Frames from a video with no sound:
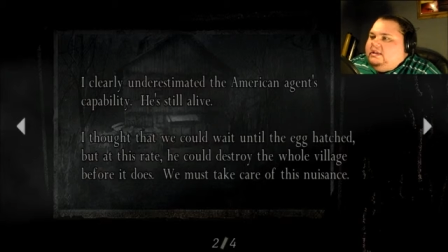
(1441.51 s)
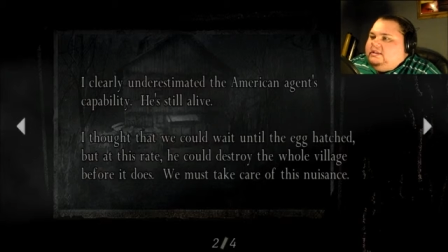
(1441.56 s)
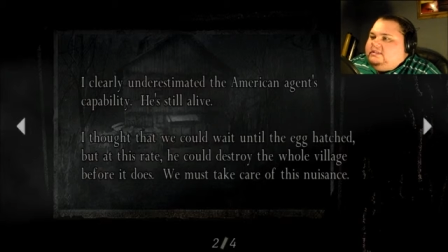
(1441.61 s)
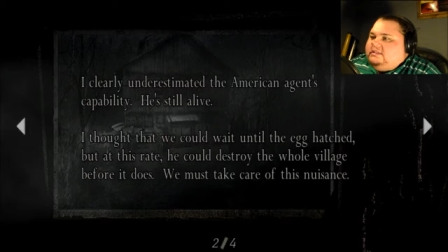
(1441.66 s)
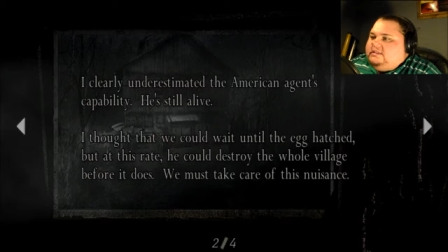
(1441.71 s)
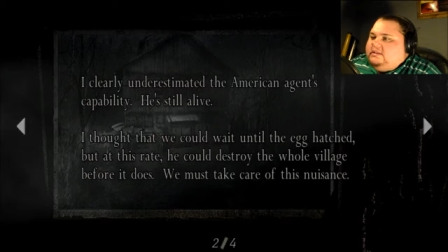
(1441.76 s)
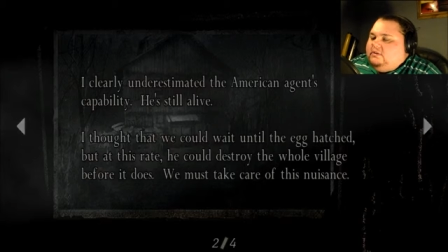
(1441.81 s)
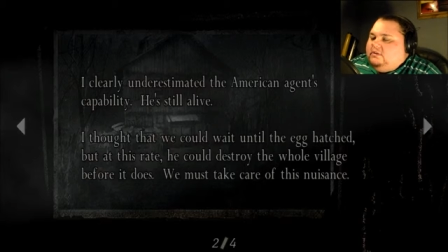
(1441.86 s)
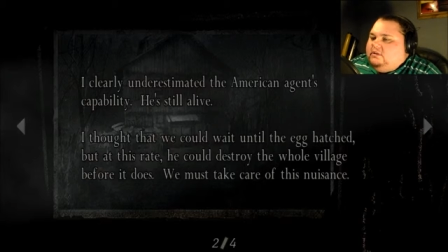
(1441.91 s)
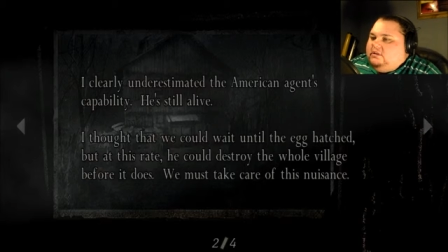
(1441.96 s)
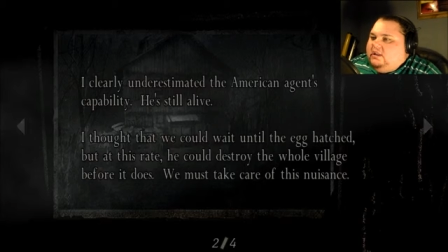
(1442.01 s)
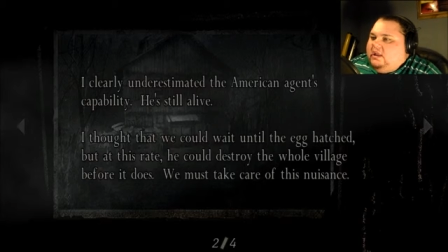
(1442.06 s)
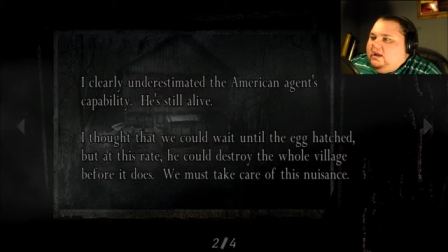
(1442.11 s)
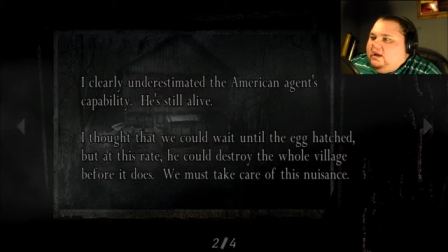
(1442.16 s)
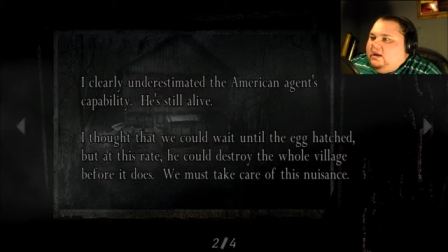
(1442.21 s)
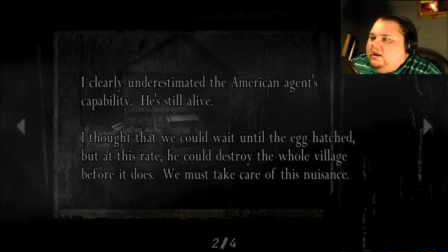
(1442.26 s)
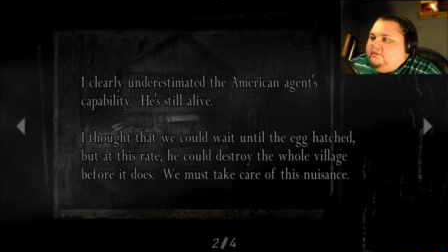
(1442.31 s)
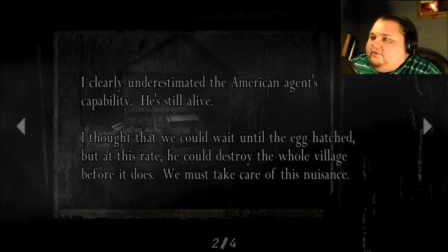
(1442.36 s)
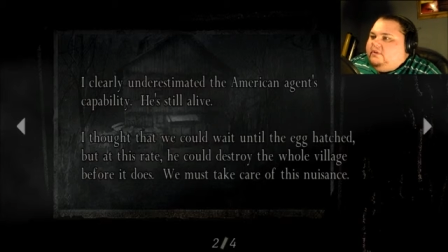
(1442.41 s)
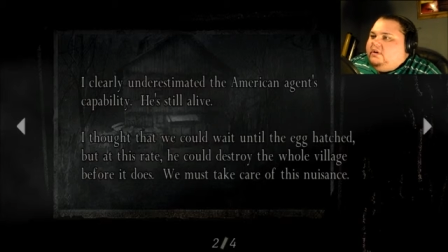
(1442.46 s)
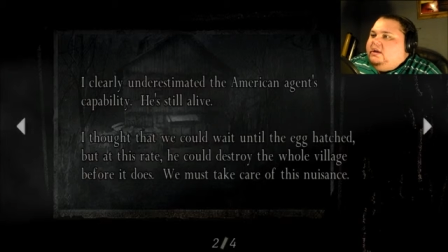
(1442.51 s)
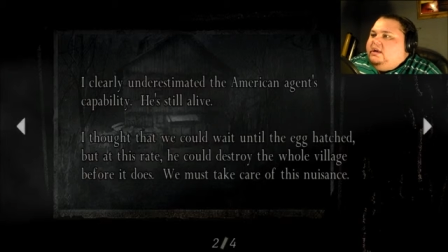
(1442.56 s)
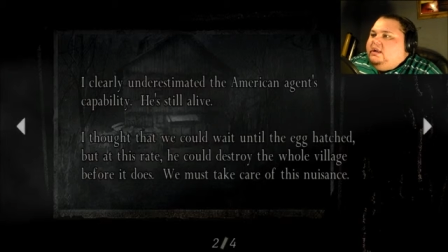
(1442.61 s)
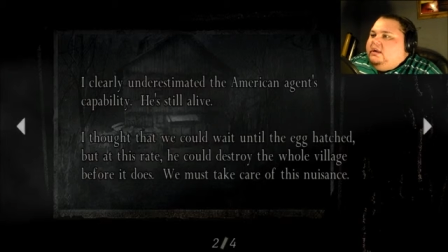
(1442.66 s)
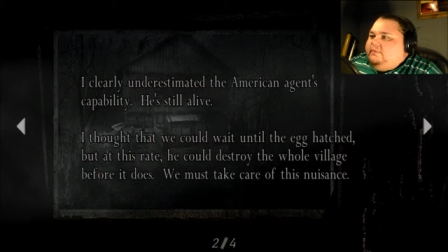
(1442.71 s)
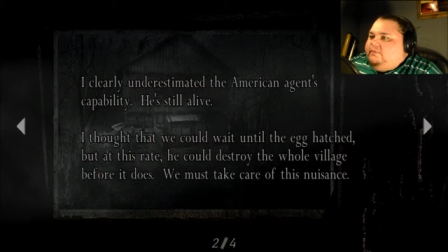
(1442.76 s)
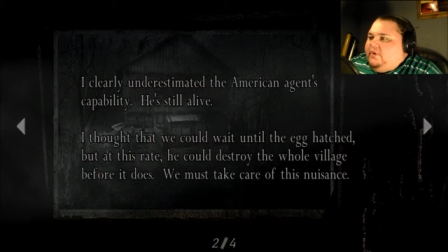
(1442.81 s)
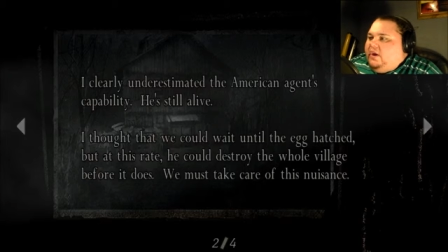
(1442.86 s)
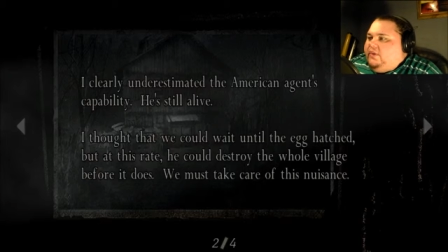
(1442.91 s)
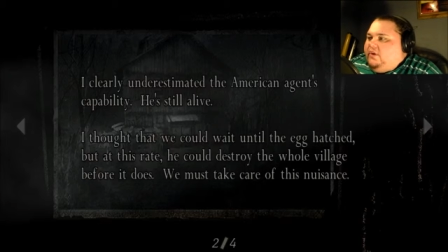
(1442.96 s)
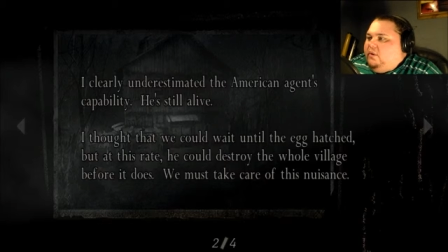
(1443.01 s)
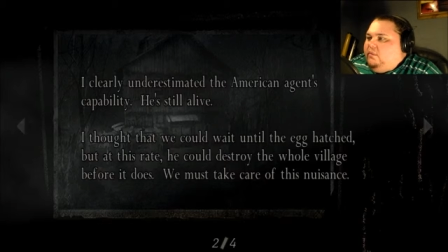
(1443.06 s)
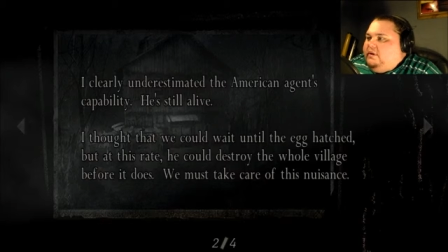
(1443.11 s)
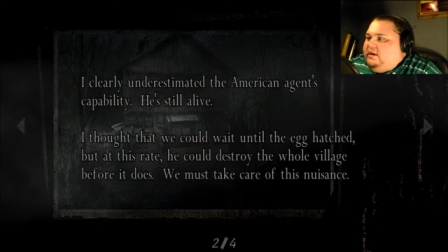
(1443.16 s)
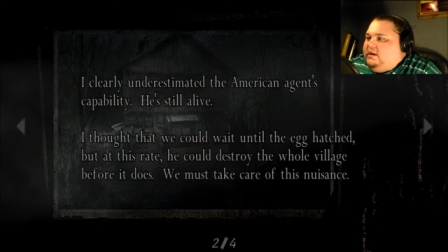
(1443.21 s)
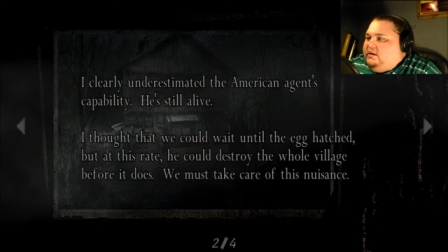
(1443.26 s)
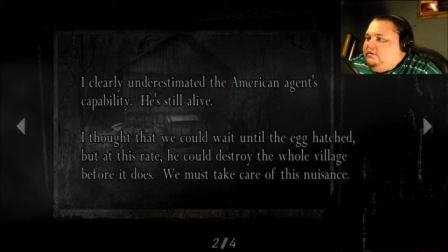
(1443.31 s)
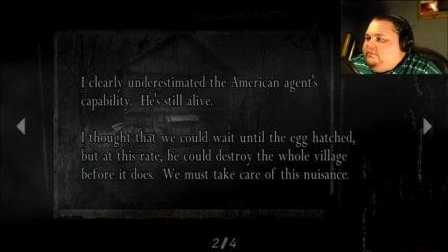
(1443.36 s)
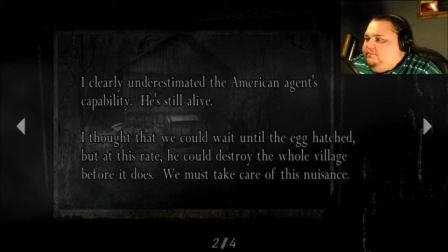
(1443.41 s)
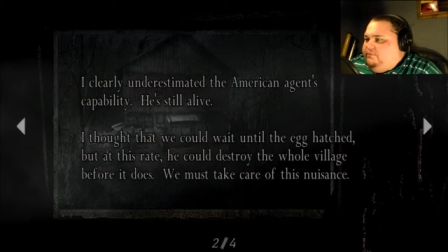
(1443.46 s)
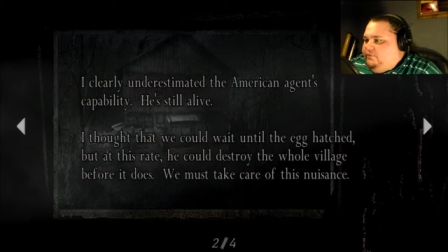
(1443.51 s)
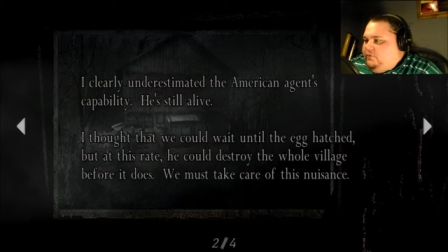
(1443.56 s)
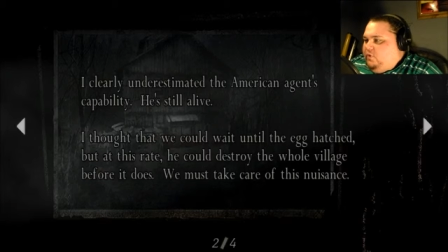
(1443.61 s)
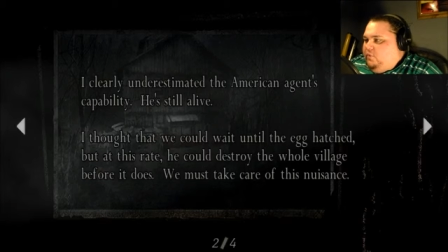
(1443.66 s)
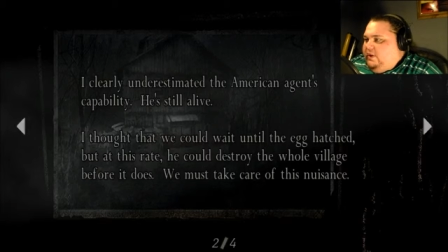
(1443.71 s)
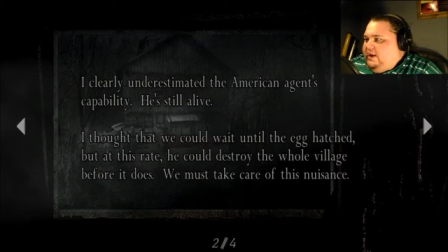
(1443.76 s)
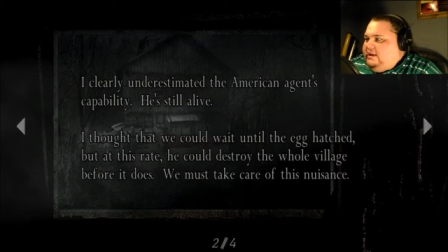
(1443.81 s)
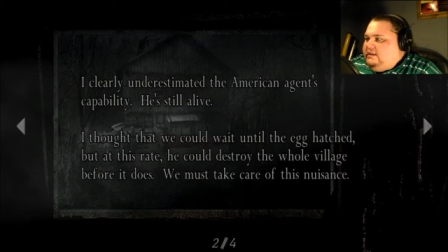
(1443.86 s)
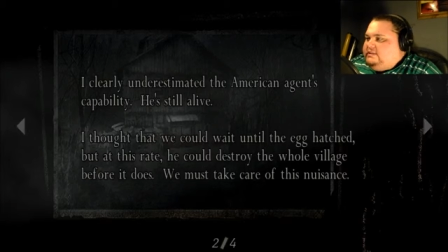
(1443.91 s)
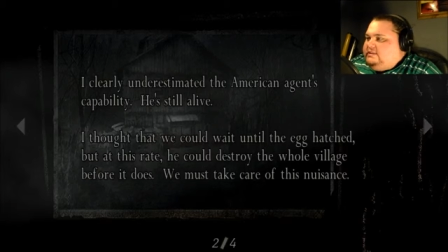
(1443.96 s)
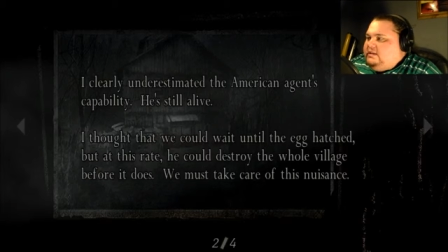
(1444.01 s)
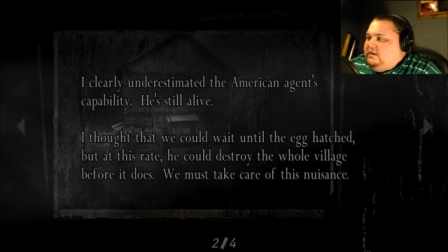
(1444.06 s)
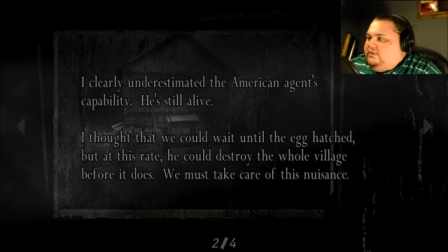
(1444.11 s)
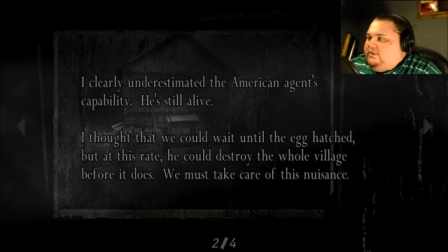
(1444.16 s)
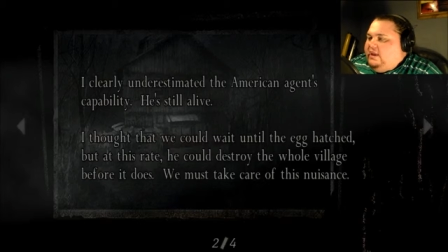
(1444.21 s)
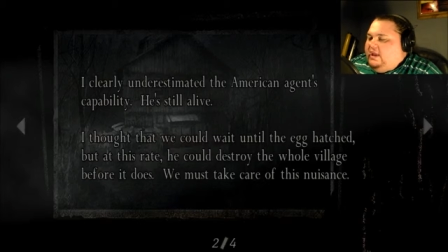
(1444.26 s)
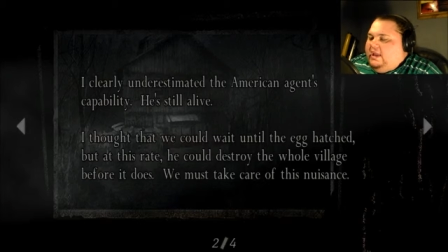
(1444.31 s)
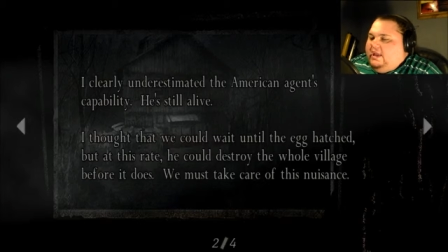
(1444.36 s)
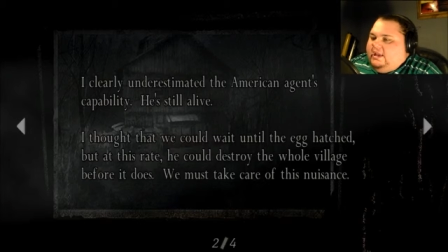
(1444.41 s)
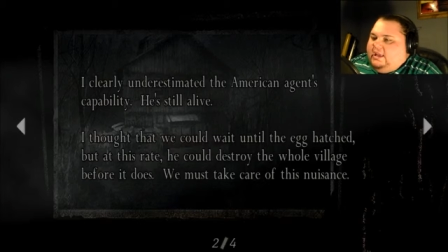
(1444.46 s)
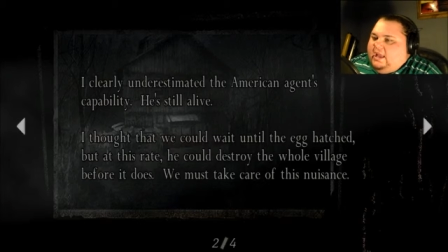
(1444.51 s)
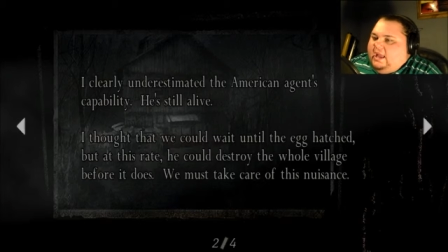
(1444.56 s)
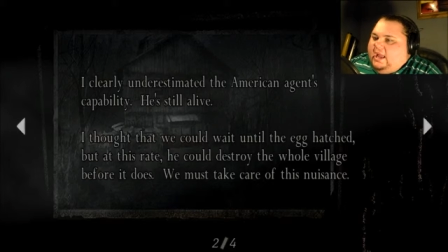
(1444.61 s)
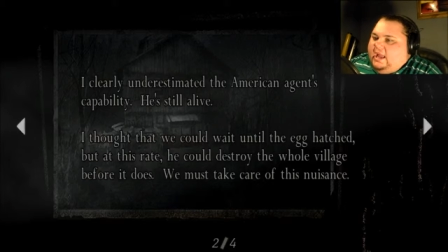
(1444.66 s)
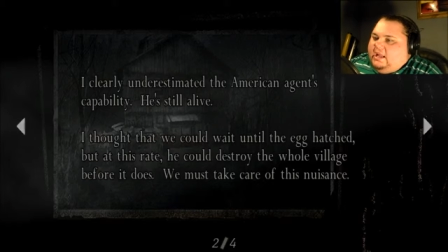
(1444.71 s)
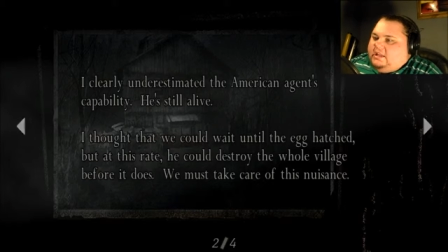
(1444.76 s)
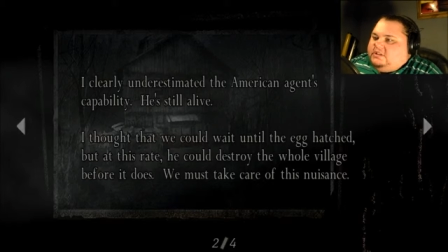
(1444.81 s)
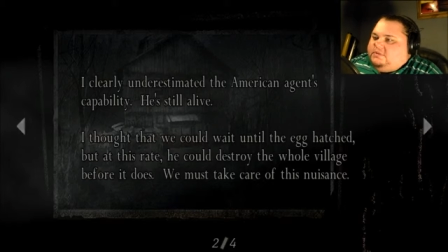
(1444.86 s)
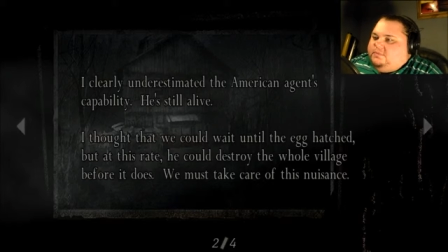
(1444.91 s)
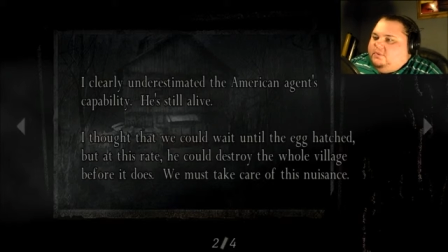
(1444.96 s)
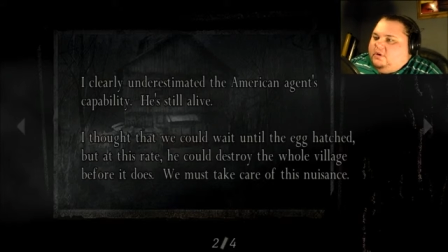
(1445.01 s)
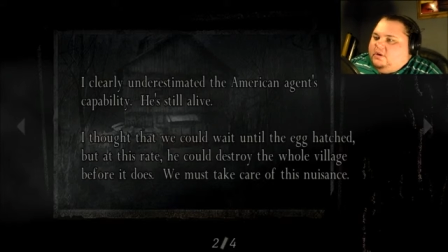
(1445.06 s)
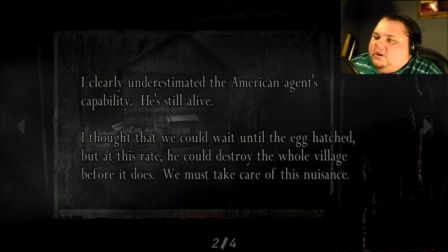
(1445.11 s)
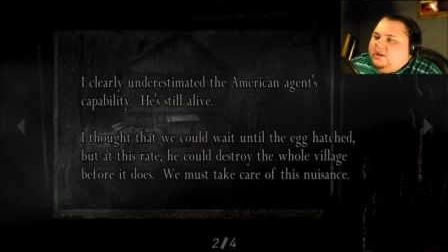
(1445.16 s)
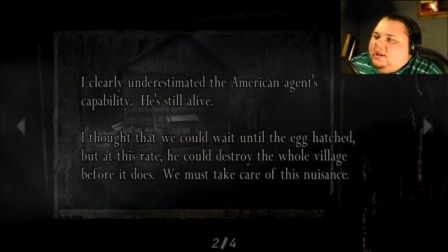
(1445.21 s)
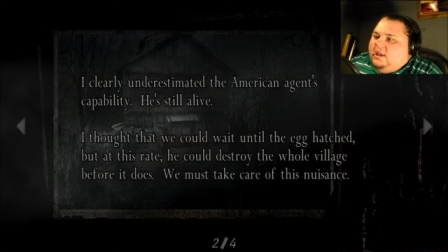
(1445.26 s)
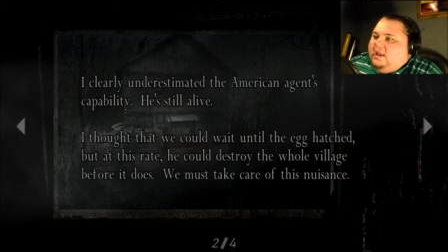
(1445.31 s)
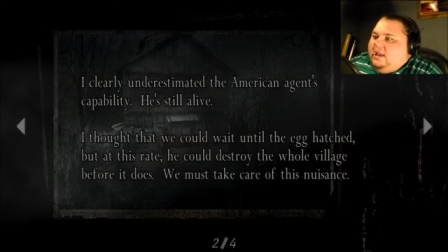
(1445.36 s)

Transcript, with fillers: He's still alive. I thought we could wait until the egg hatched, but